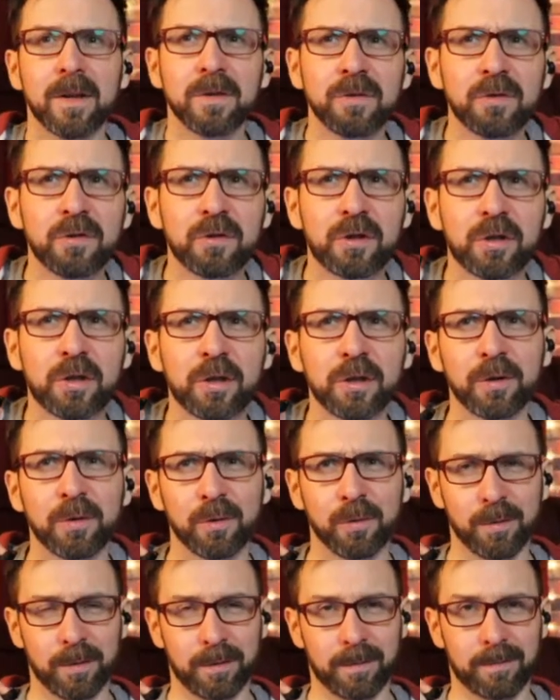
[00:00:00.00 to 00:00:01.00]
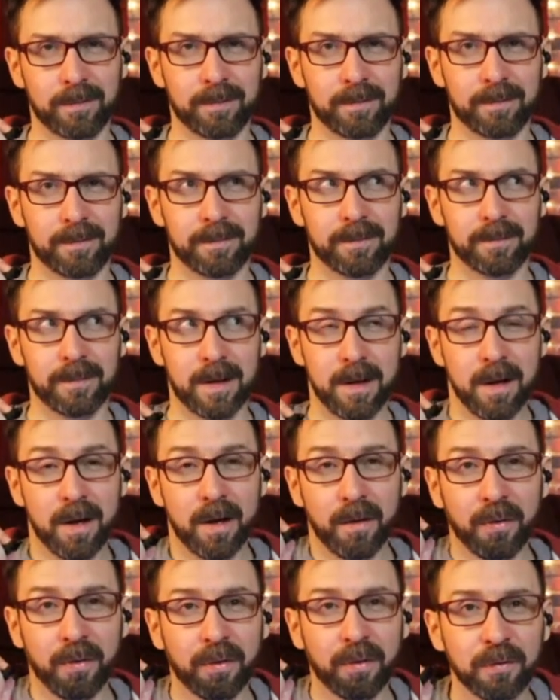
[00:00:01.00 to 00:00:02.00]
2,
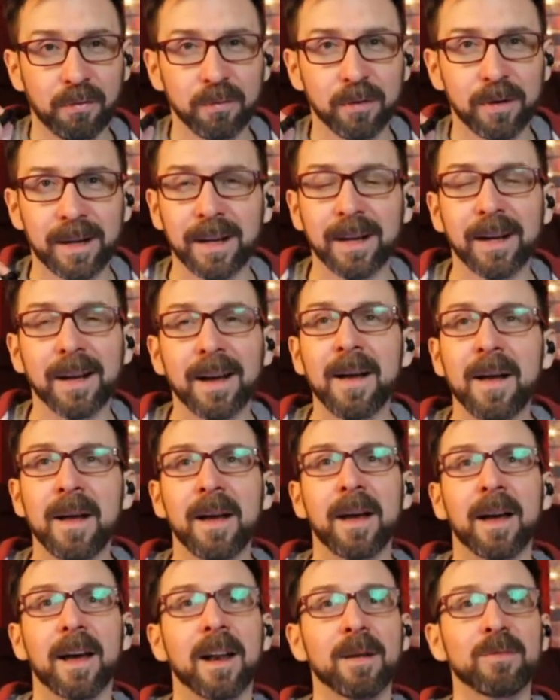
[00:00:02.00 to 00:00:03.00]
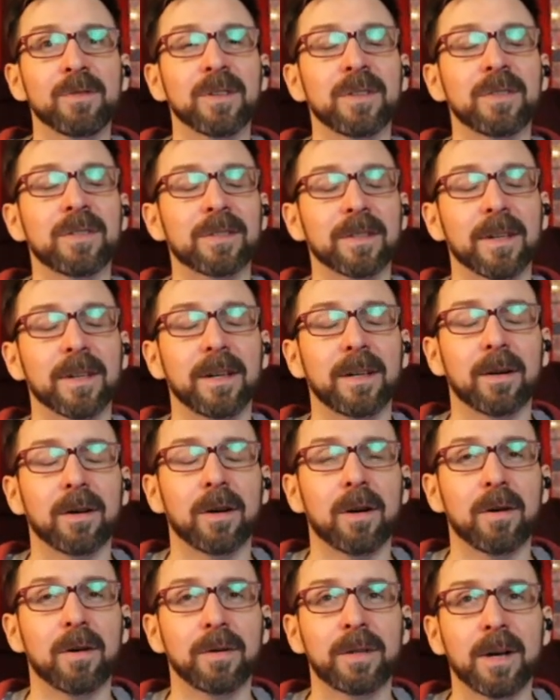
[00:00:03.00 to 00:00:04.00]
3, and I'm just like,
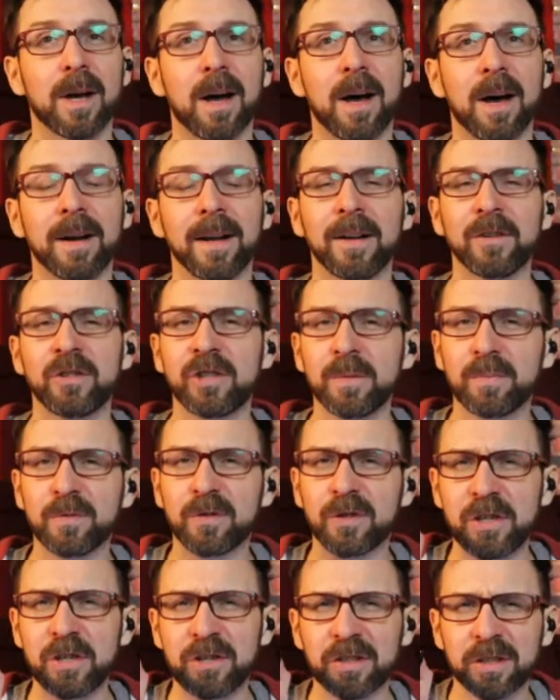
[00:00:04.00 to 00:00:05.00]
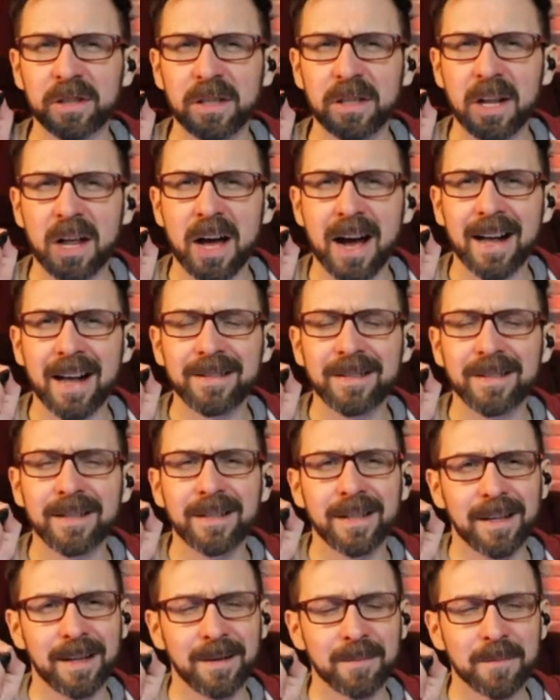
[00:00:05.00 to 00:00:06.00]
oh god. And she slides it
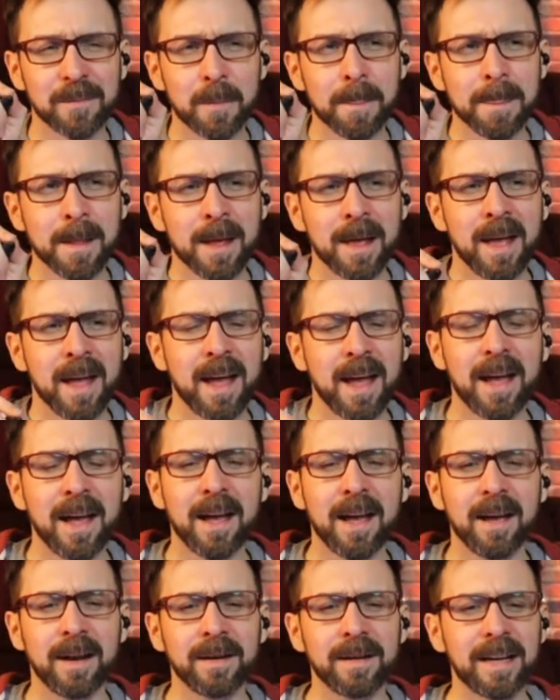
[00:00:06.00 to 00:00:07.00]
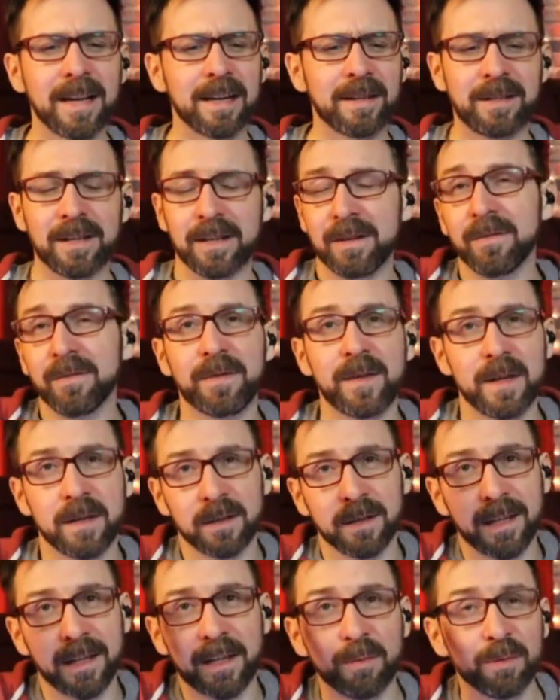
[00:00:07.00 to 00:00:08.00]
in, and it didn't feel
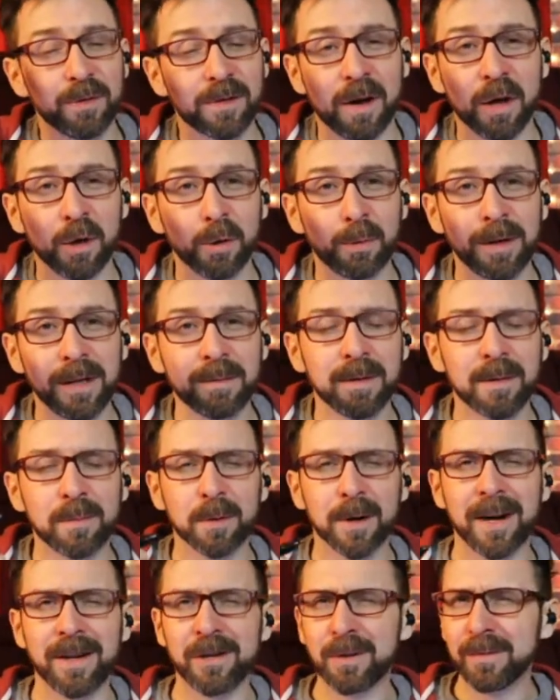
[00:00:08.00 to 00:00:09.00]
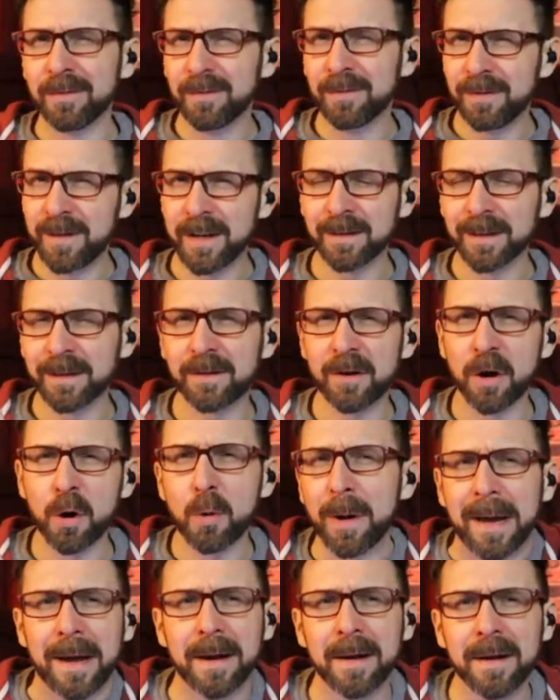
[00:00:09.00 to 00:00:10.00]
like it was all the way into my brain. You can feel it go
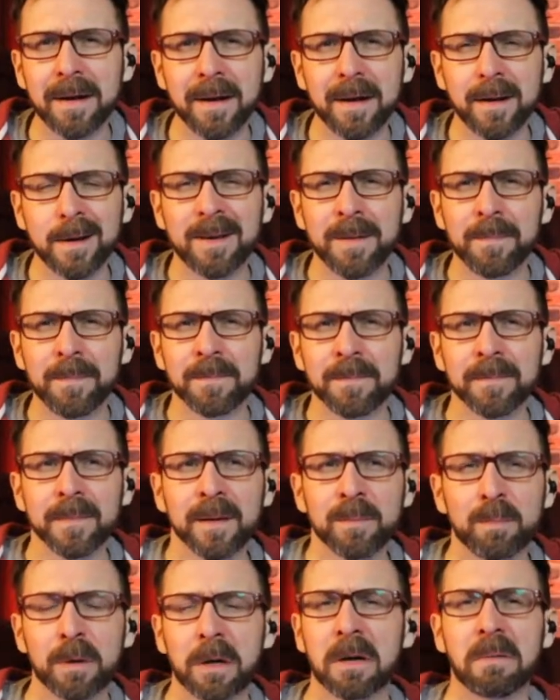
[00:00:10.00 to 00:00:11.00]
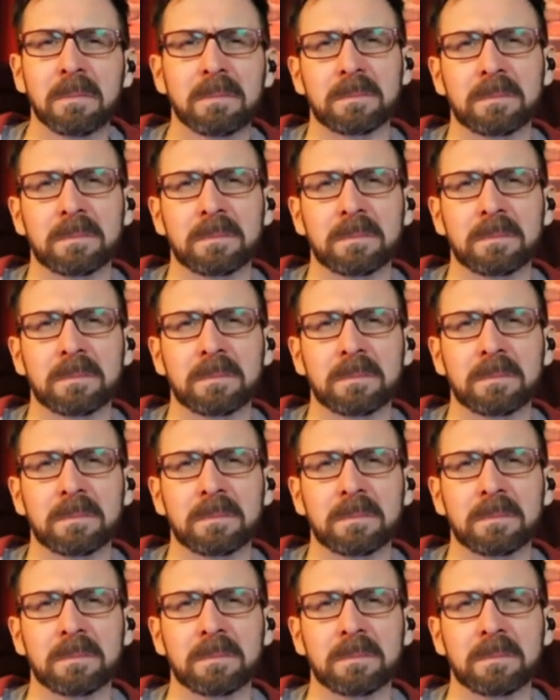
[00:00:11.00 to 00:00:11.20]
in, but